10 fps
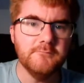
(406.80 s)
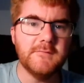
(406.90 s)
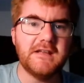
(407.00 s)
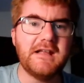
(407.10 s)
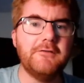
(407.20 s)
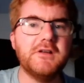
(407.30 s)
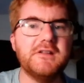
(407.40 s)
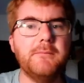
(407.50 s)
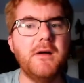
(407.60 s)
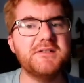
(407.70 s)
Now, you can have a look at
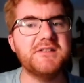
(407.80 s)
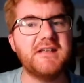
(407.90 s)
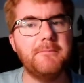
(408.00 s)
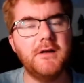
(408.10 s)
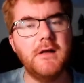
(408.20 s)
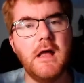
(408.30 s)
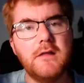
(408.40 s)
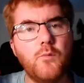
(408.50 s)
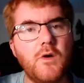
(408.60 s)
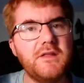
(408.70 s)
the marked scheme, but
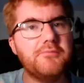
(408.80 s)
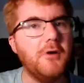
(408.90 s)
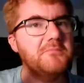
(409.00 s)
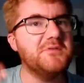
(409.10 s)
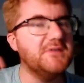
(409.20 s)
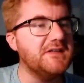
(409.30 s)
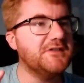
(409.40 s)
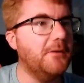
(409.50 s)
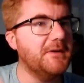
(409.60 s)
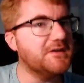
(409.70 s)
one of the problems with this
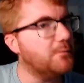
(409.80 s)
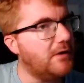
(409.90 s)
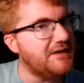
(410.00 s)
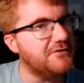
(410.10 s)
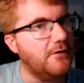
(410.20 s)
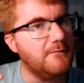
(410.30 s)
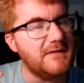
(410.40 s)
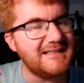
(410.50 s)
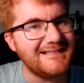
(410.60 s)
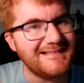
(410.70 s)
topic and why it's not
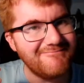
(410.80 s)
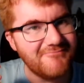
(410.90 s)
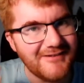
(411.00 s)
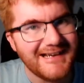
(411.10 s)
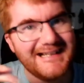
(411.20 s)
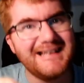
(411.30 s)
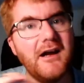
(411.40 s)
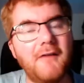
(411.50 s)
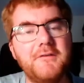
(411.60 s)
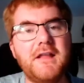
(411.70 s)
really
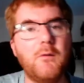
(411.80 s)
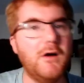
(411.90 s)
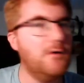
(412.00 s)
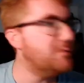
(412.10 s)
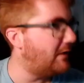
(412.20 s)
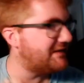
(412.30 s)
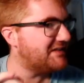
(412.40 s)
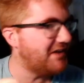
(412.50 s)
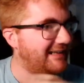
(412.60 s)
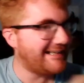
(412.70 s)
covered that well, why it's a
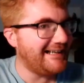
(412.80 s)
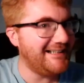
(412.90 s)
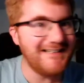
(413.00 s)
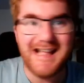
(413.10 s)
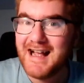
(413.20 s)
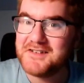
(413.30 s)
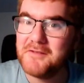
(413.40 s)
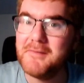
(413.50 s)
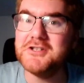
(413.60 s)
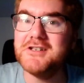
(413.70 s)
silent killer, as I
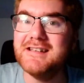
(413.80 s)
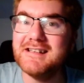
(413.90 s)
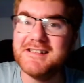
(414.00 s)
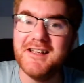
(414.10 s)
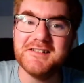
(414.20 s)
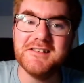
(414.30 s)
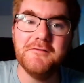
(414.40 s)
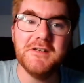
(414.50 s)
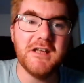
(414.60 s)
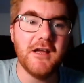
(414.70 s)
mentioned at the start of the
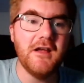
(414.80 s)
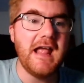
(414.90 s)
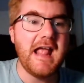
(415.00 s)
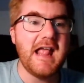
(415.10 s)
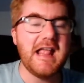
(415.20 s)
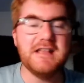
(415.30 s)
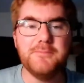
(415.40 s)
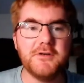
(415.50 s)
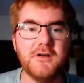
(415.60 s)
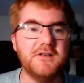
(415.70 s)
video, is
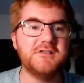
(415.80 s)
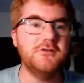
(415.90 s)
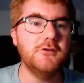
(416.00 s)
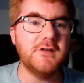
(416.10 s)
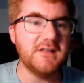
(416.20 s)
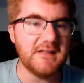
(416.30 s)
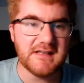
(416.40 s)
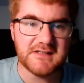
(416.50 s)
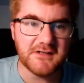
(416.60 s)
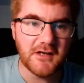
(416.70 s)
because you look at
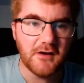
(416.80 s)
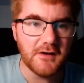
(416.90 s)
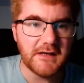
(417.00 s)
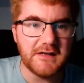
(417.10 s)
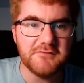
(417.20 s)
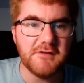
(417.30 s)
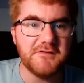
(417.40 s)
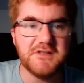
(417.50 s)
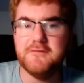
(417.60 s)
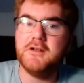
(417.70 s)
this and go, okay,
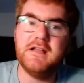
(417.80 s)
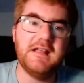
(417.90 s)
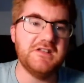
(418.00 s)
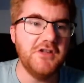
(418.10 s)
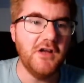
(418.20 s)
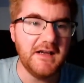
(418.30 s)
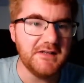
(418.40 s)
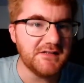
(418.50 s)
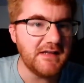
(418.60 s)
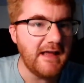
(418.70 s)
derivative, okay, that's
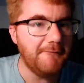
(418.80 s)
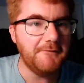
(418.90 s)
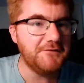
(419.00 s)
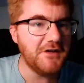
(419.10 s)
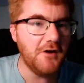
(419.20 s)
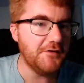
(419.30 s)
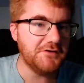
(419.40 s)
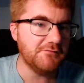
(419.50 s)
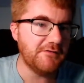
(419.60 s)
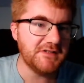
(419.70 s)
nice, 50 over
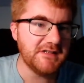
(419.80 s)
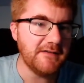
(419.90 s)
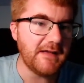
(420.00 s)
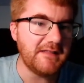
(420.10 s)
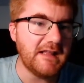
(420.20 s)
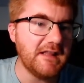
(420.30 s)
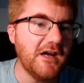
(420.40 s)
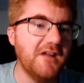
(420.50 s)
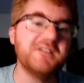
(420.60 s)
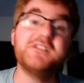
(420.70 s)
derivative, and then an
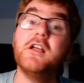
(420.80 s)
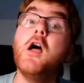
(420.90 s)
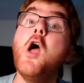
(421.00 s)
answer,